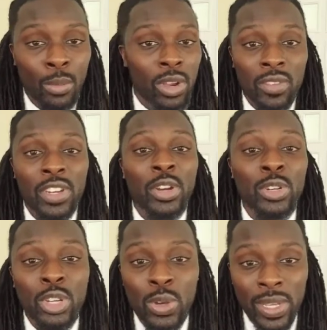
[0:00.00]
whatever they were
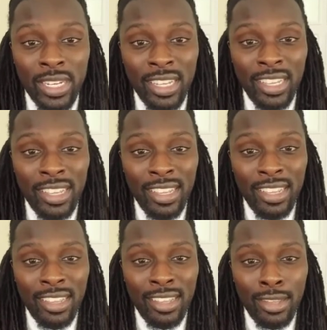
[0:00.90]
doing.
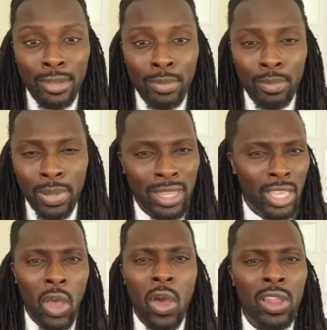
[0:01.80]
But they
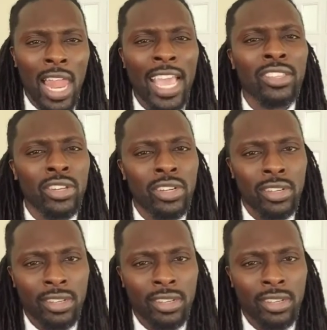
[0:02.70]
all liked her.